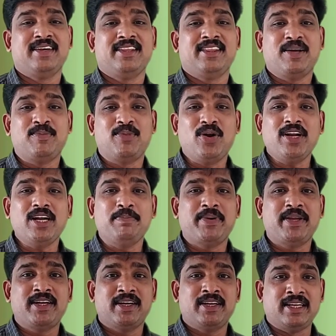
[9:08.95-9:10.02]
The modern
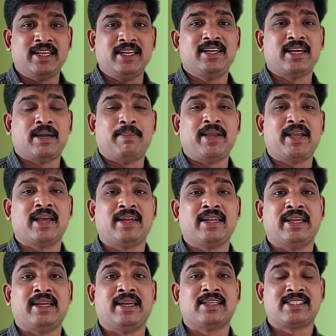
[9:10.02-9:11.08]
period in India began
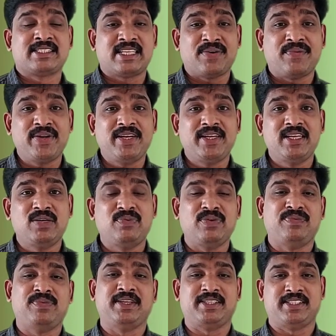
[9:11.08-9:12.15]
in
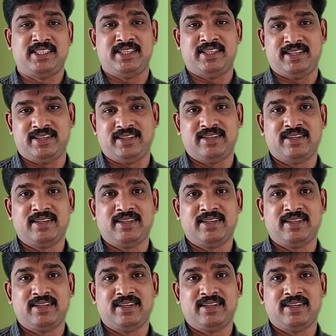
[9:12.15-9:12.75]
1750 CE.